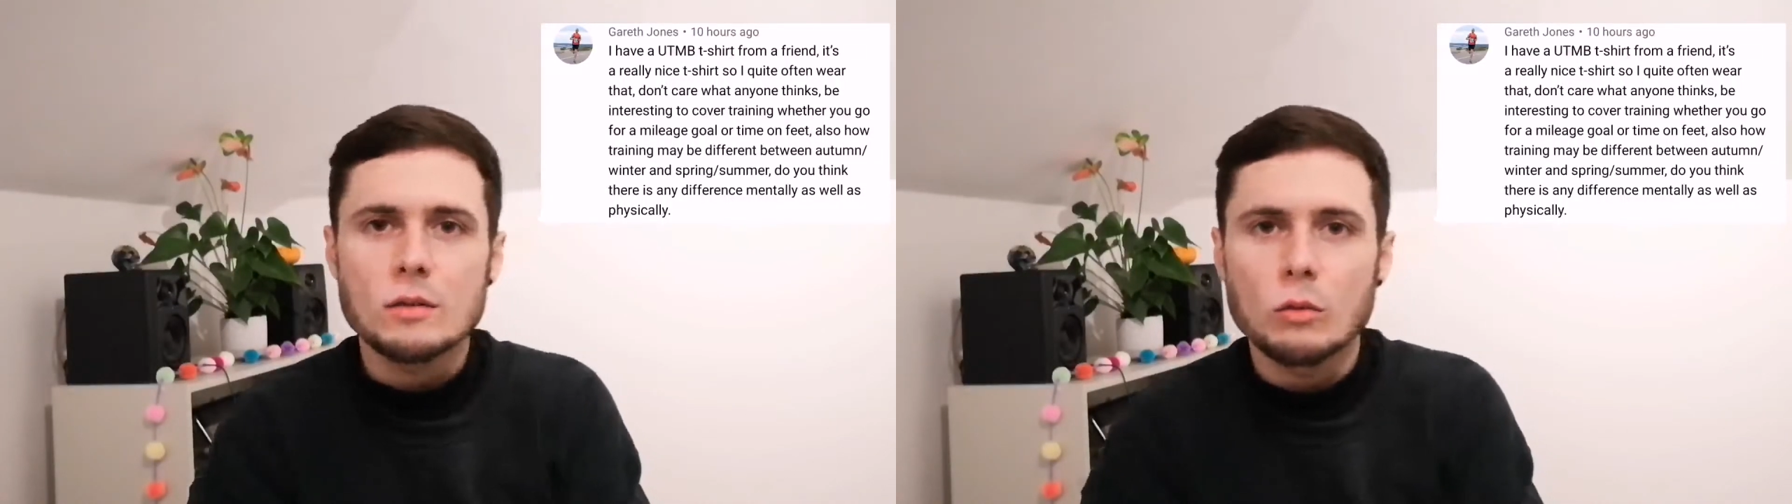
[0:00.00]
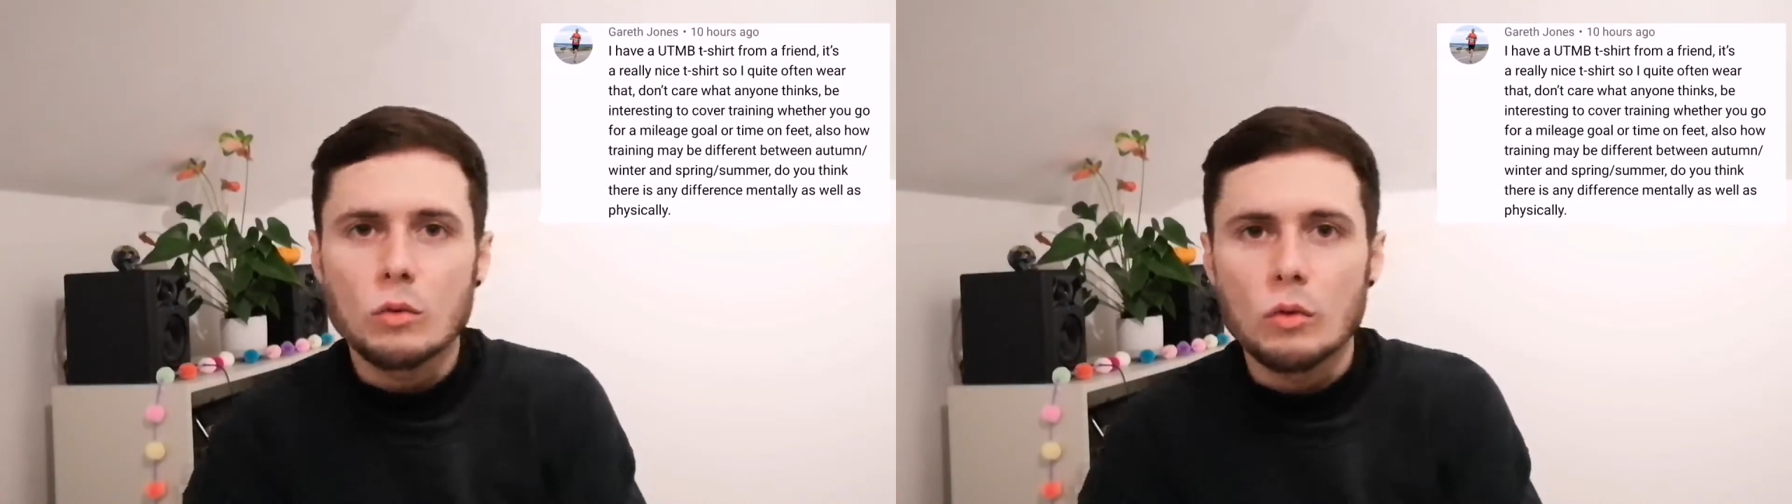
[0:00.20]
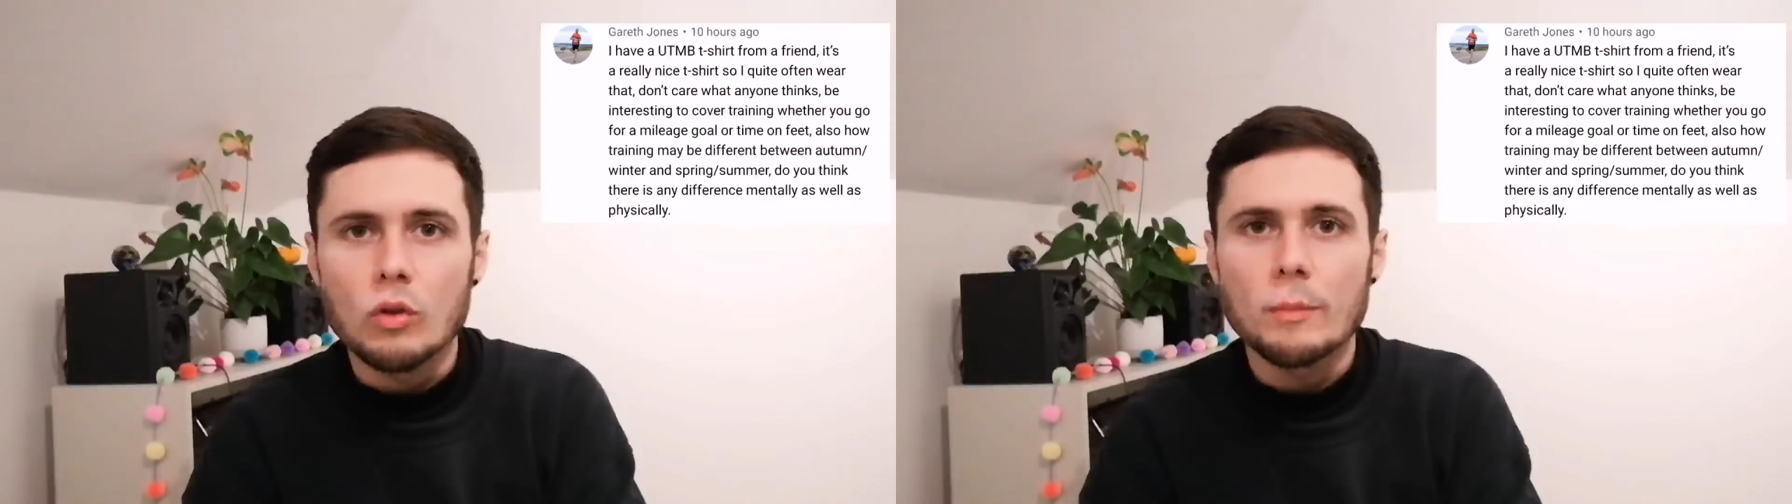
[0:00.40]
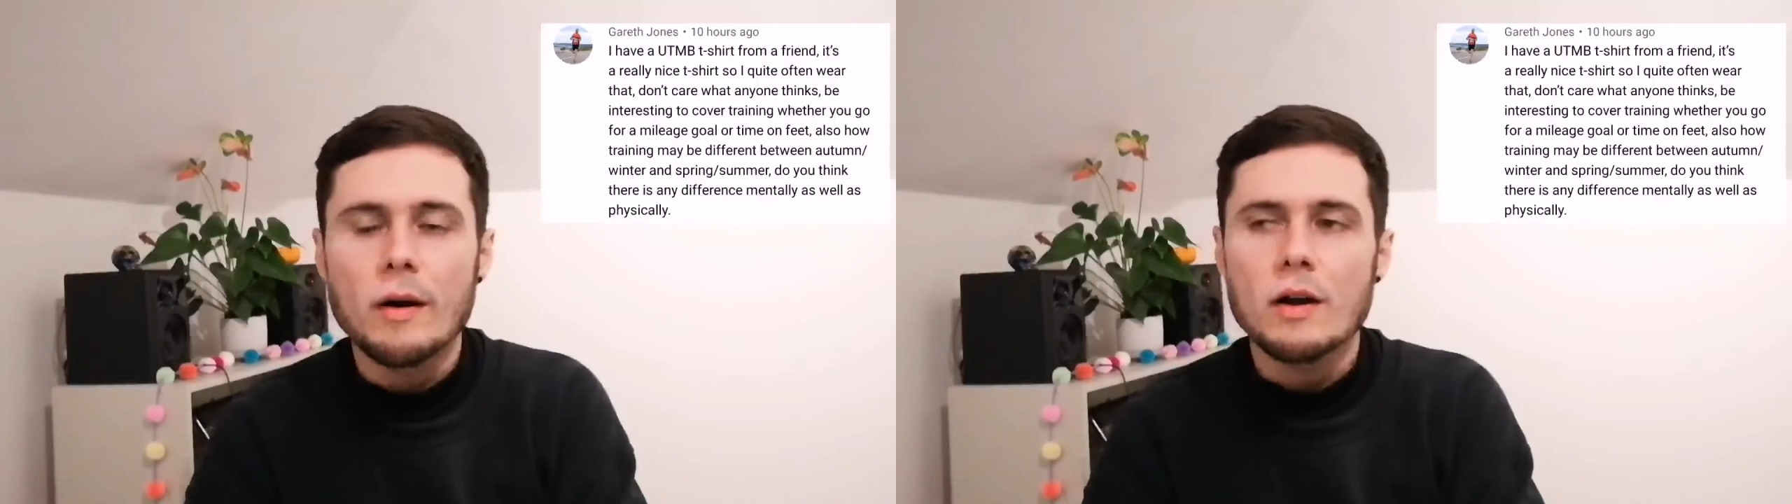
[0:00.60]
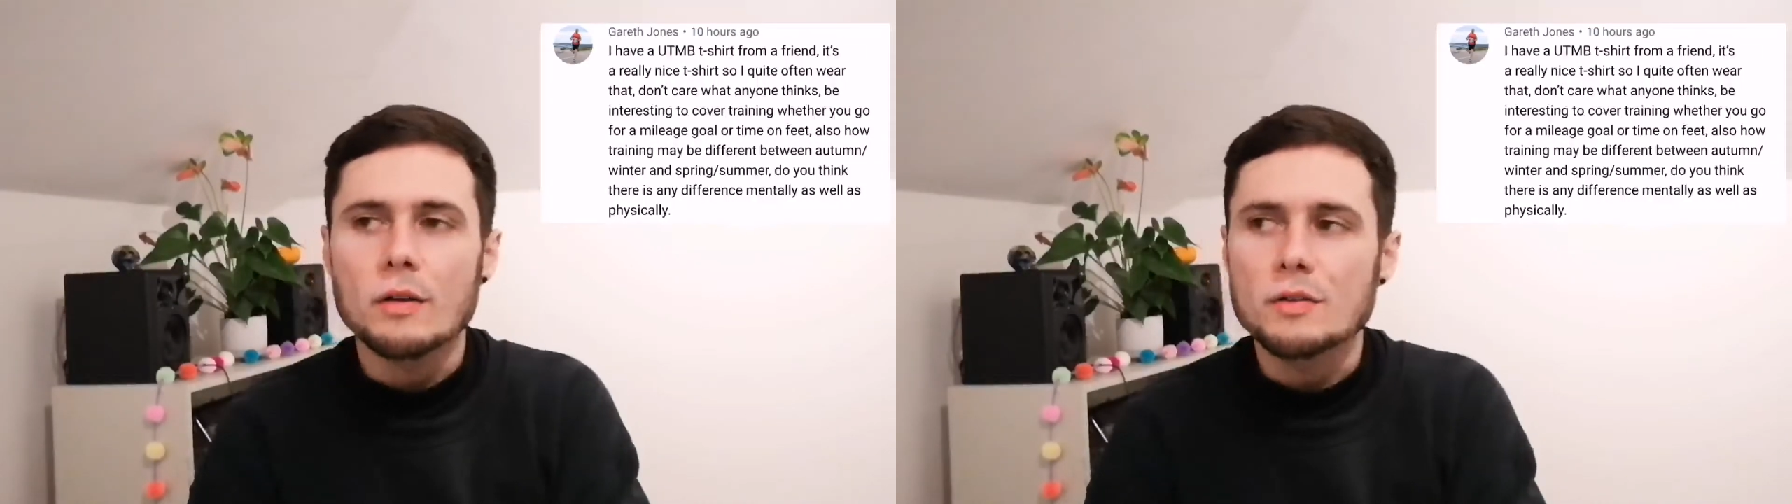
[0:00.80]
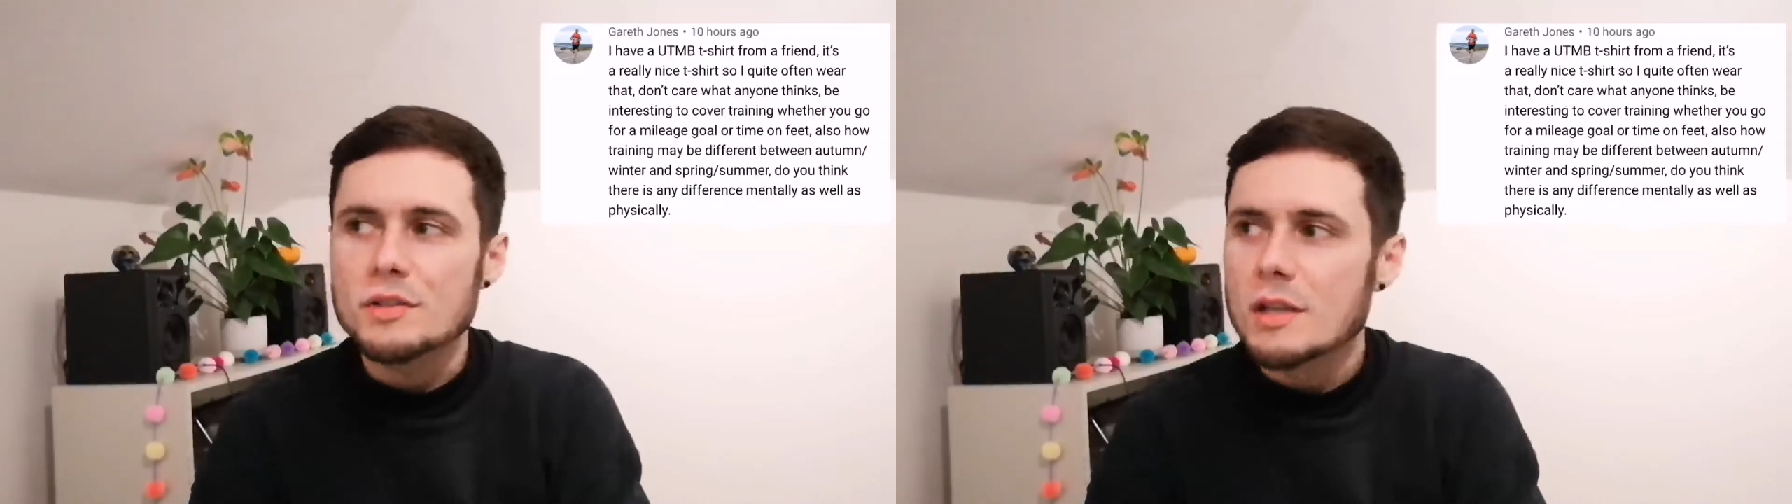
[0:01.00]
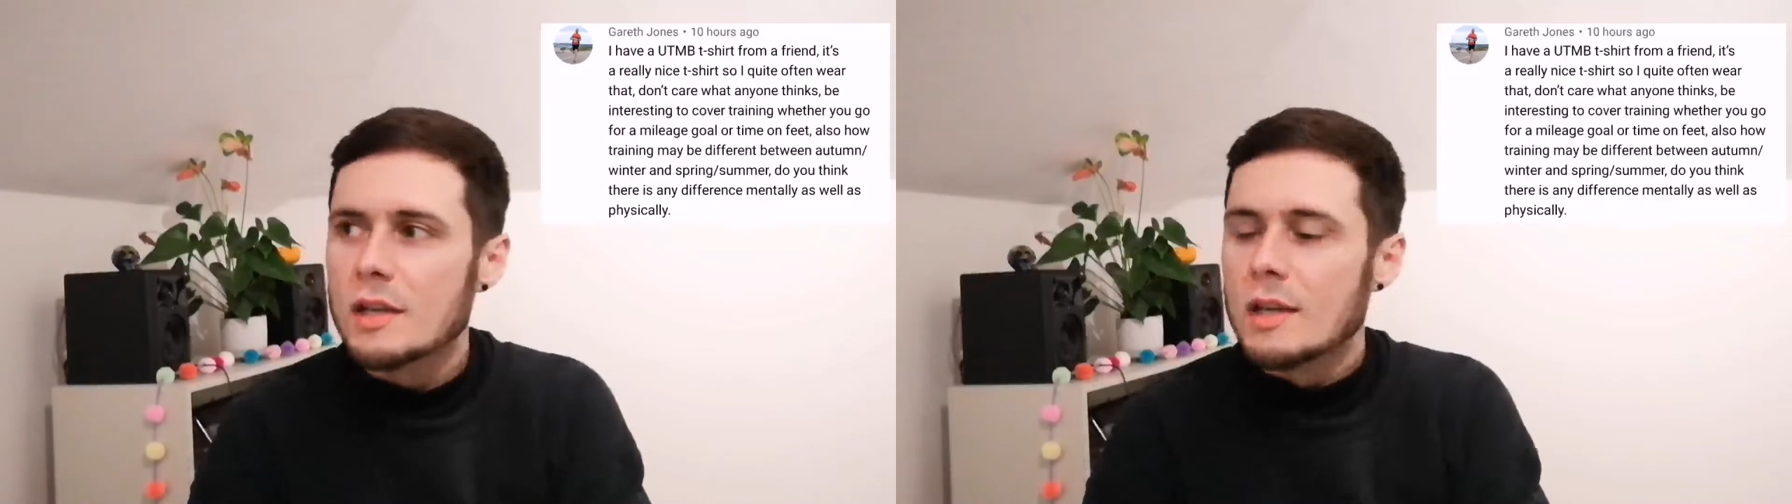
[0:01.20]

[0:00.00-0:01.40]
or the miles.